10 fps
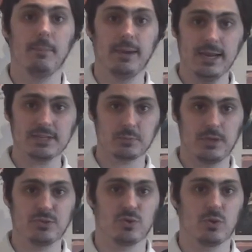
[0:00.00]
My next
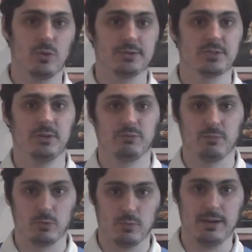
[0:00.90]
patron question is
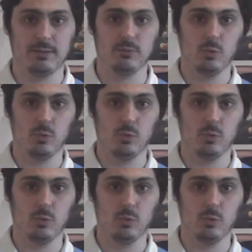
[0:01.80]
from Greg,